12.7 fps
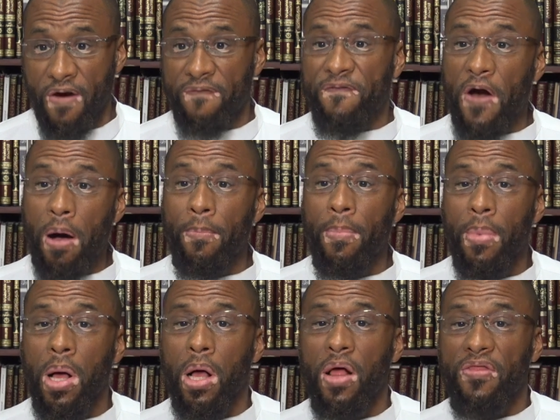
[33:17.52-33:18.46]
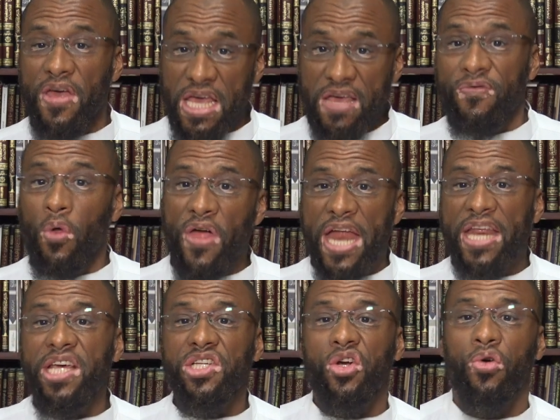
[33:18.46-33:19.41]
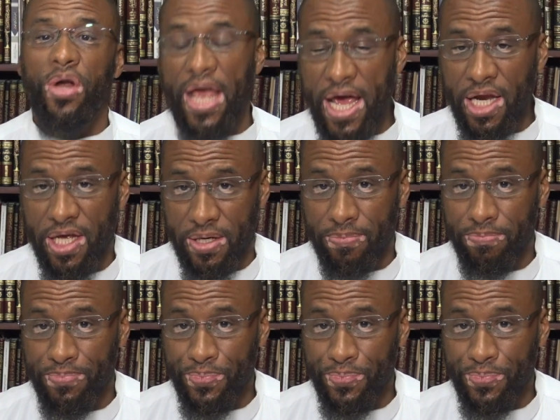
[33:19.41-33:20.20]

from the evil that he's created.